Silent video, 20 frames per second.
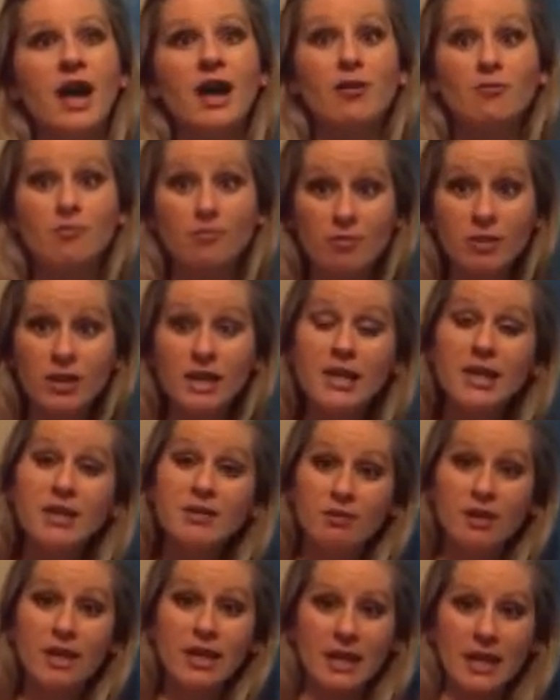that
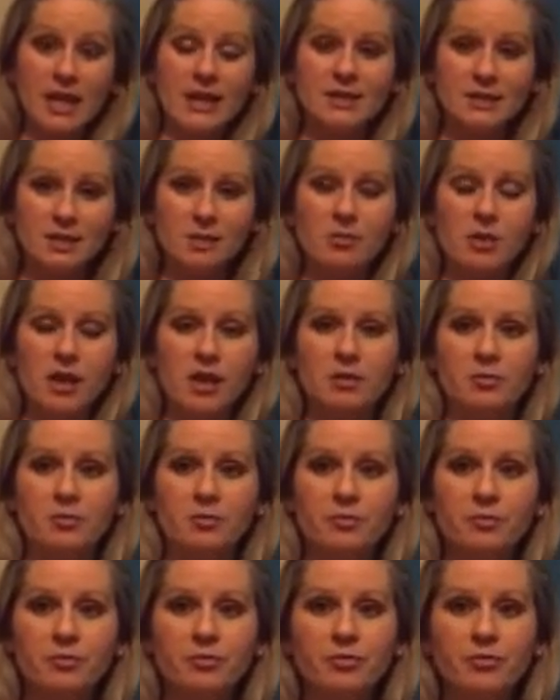really, really lets them in.
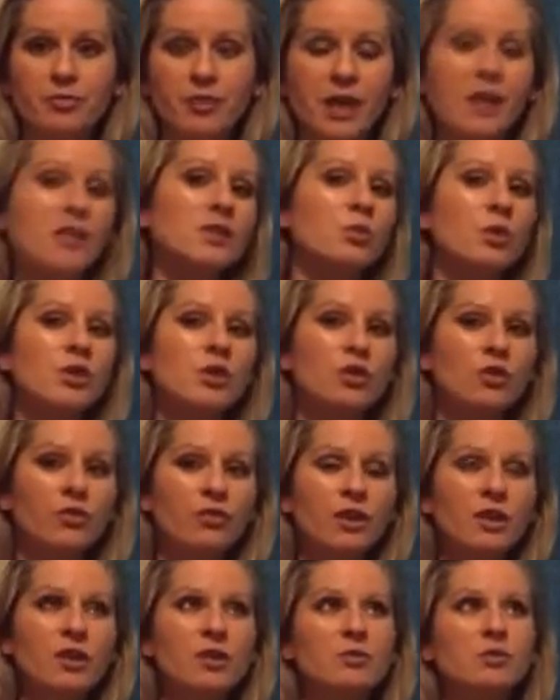That's when you'll
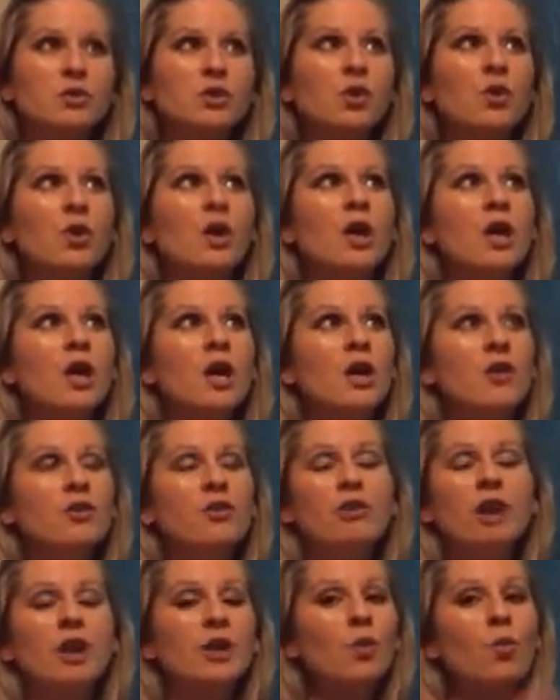feel them. So if
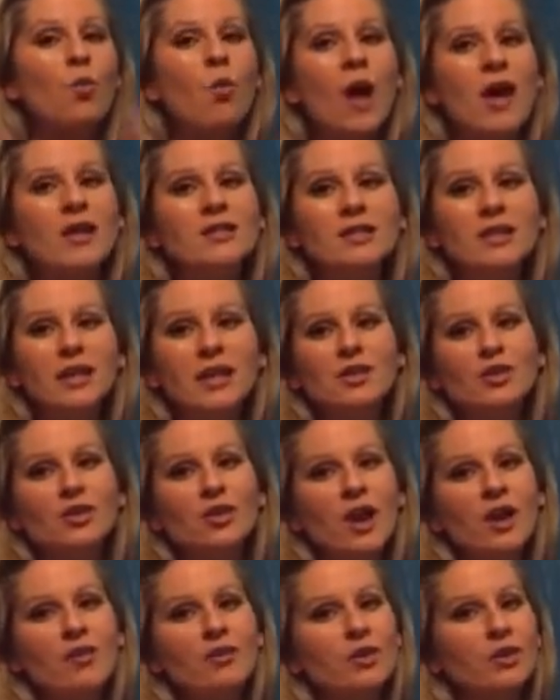you're at a wedding and
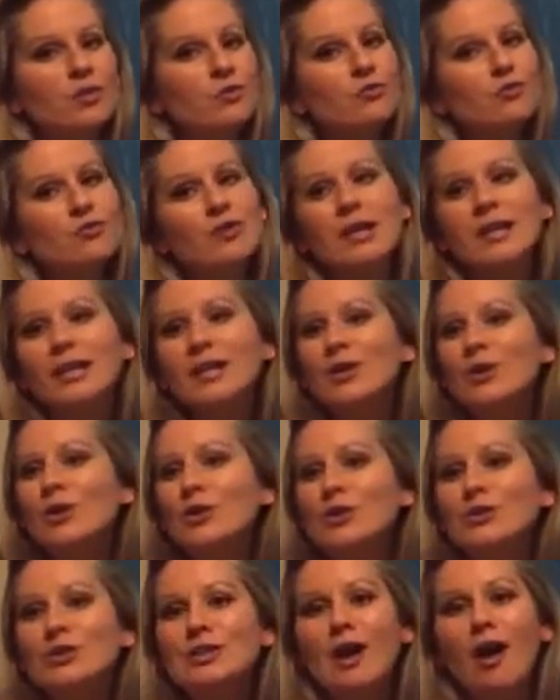you're having a really
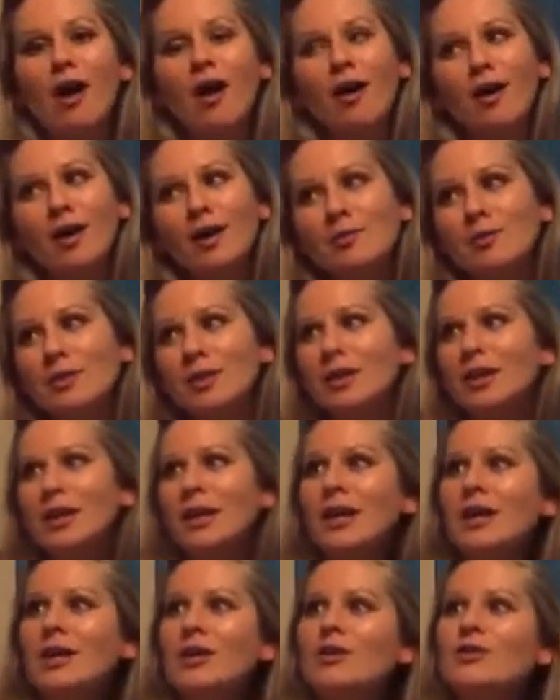good time and
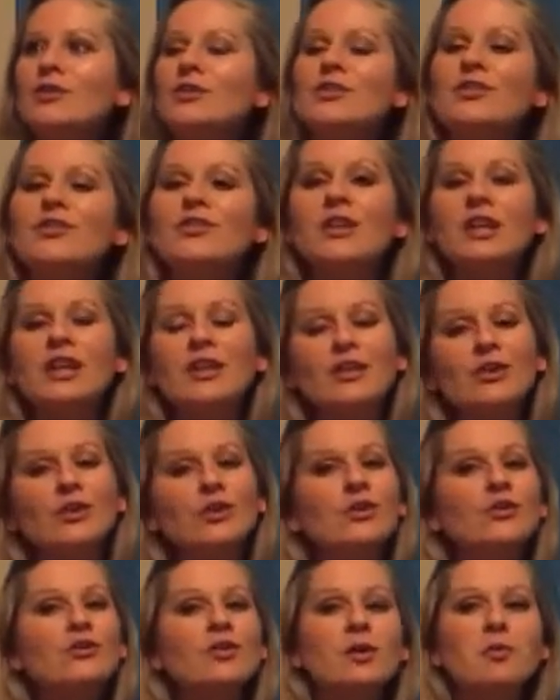you're just feeling the
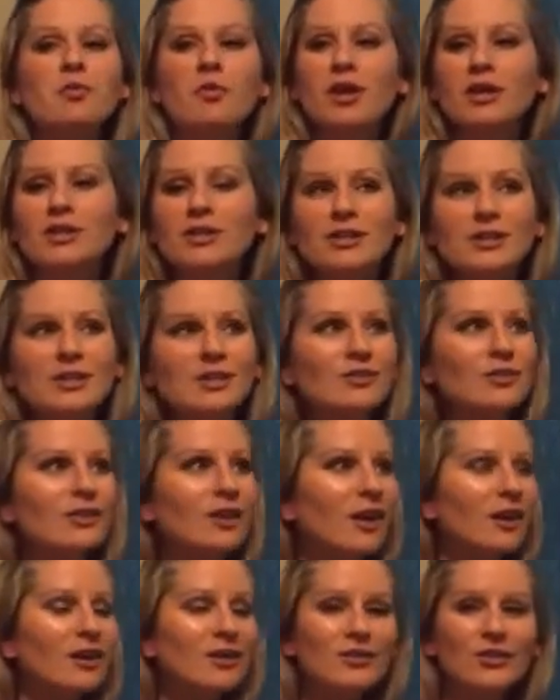good vibrations of
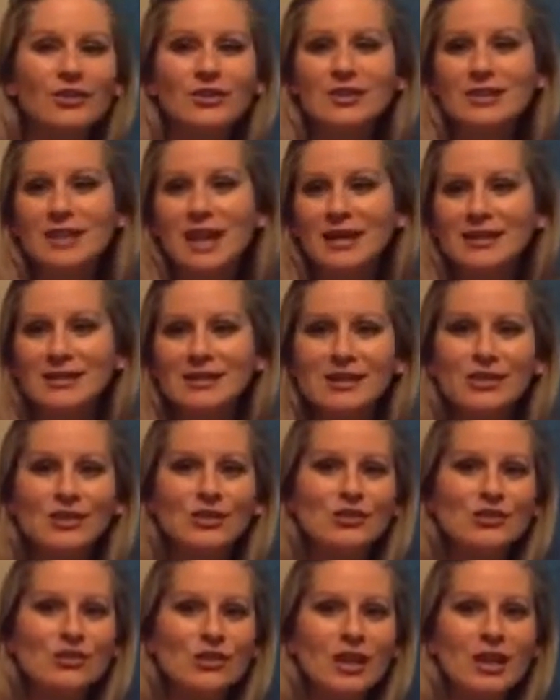life, you're dancing,
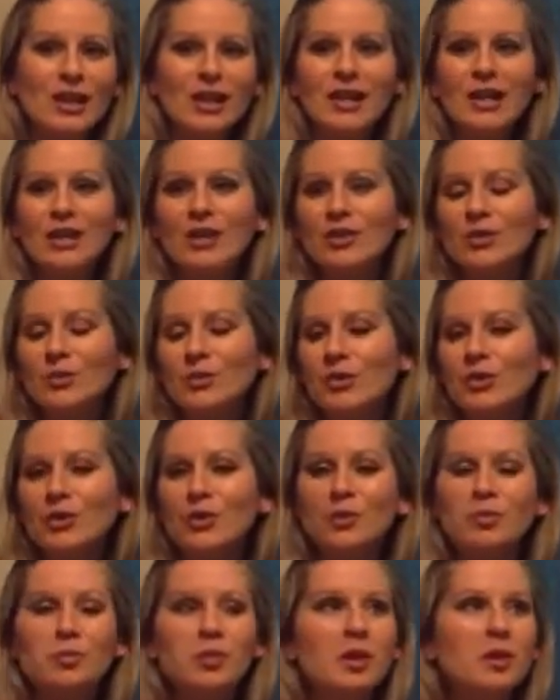you're drinking, you're with
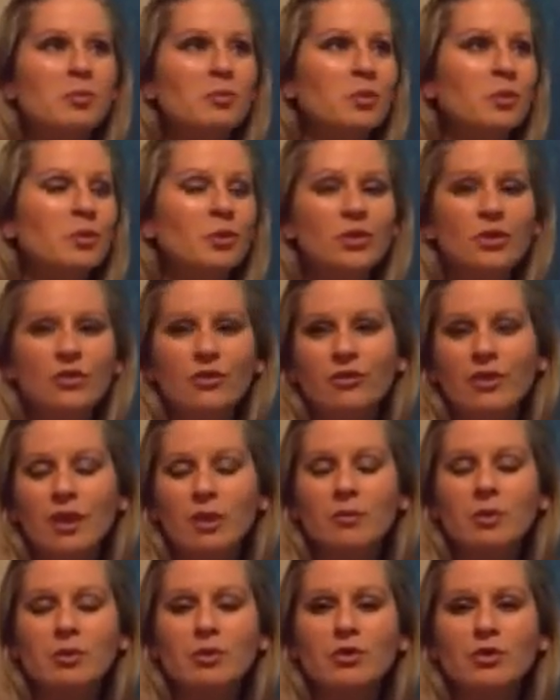good people, with your
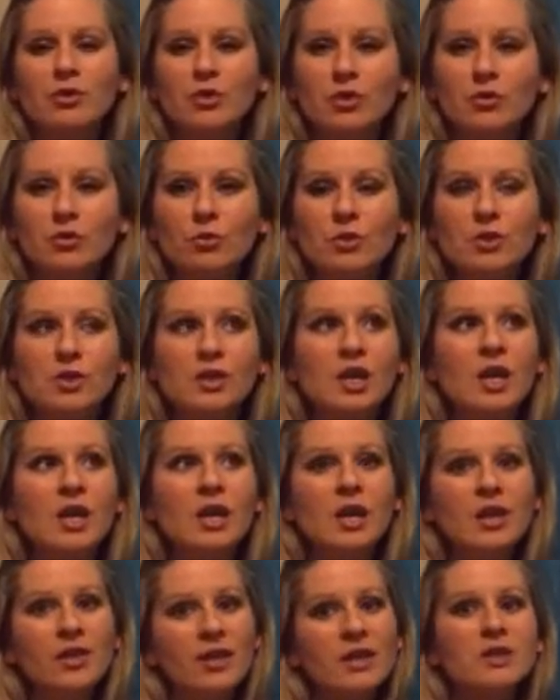family, with your loved ones,
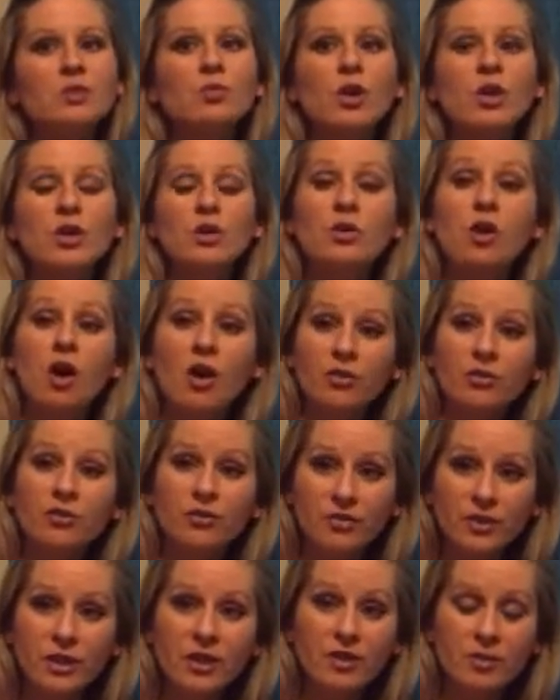that's why you'll often
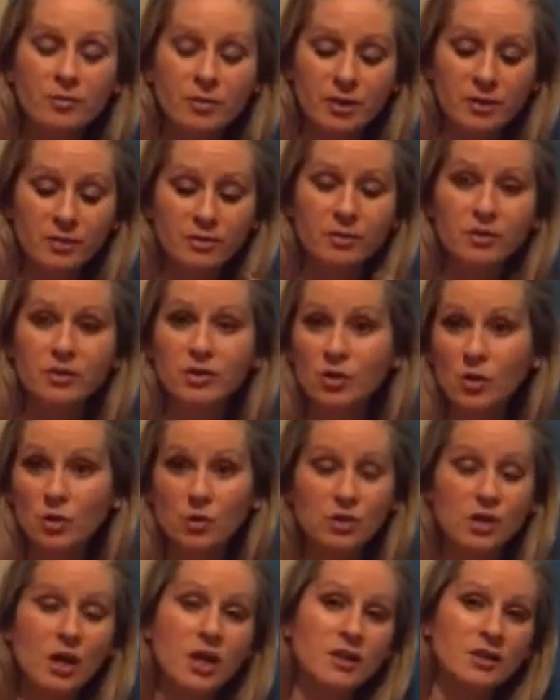feel them at
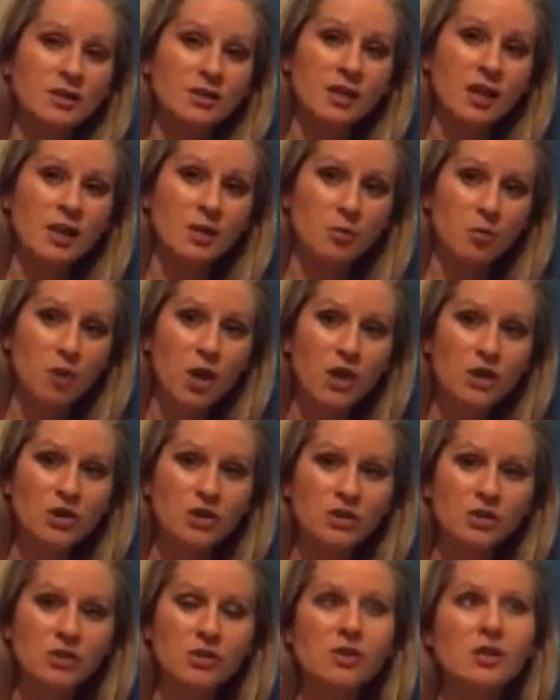those kind of
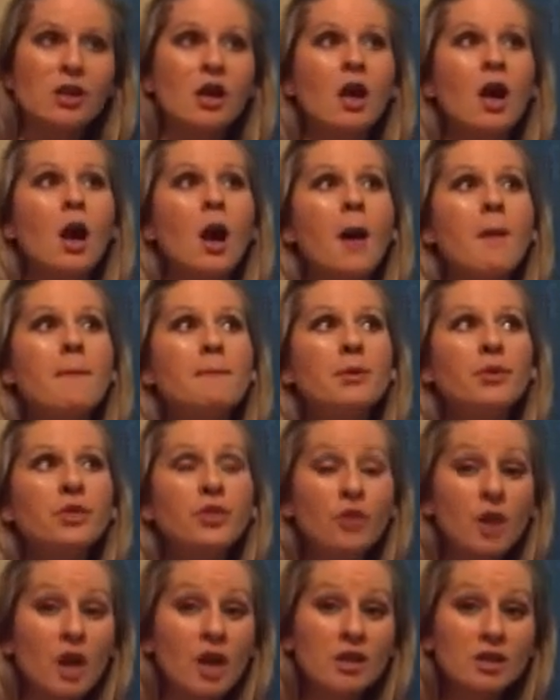celebrations. But
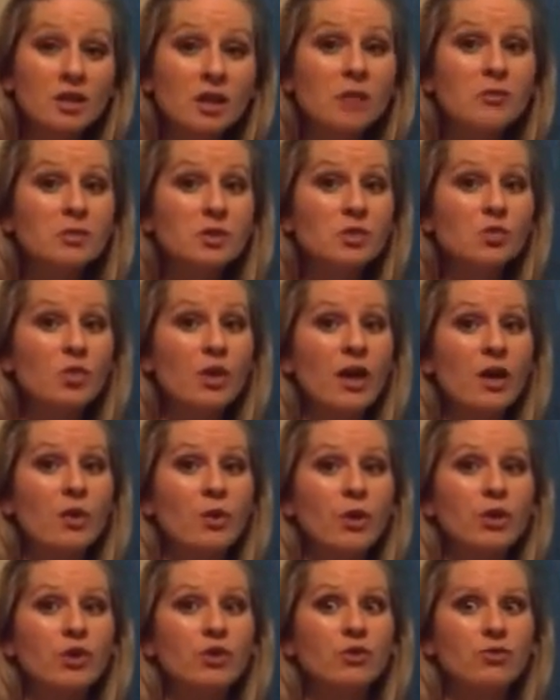there are times as well
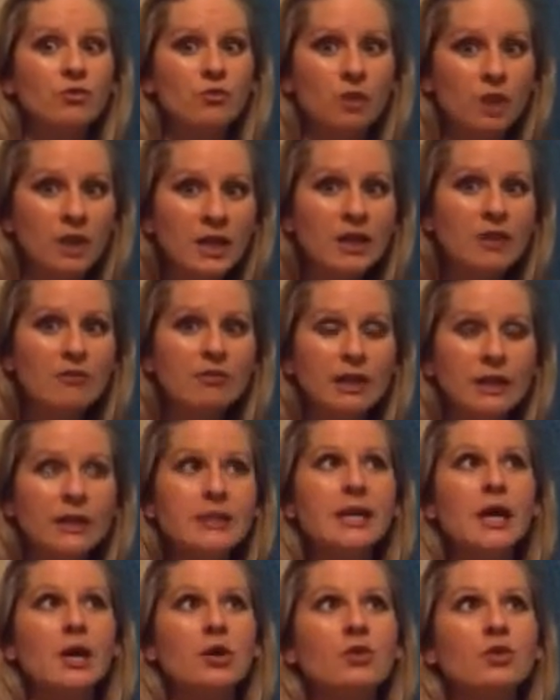when you're really, really
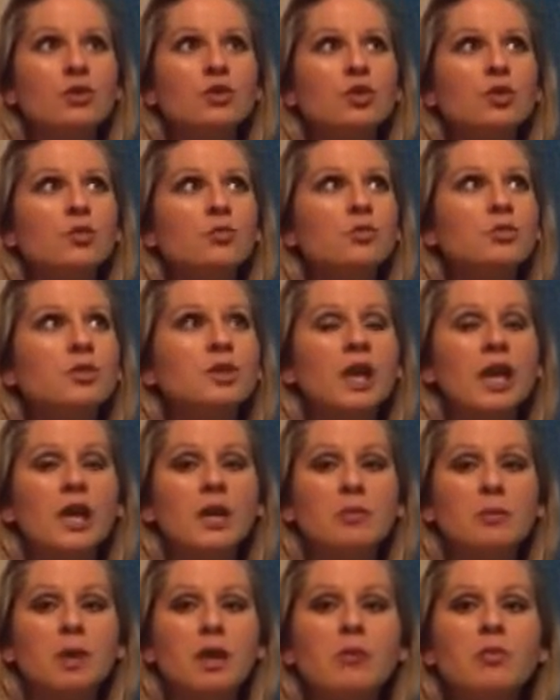down in the dumps
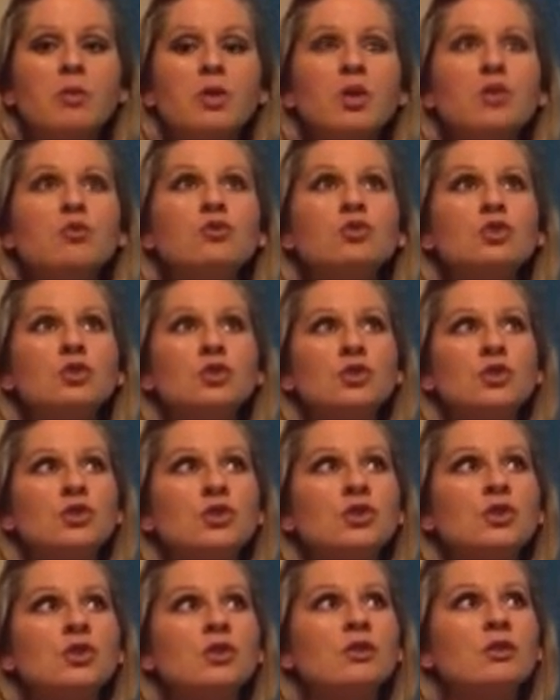and maybe you
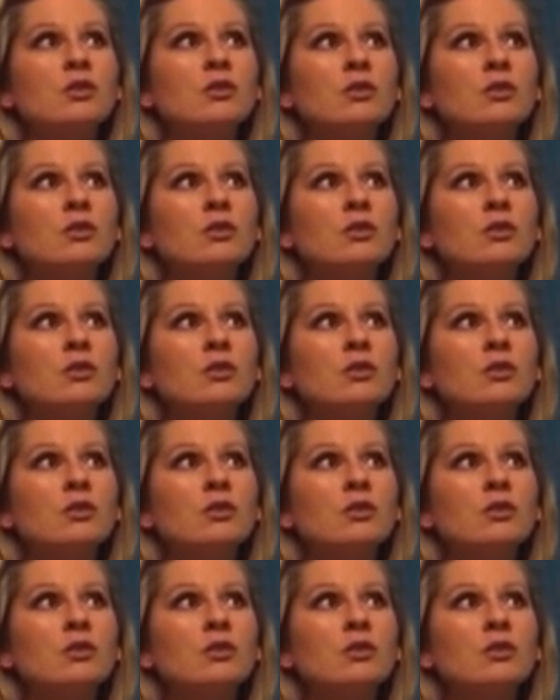just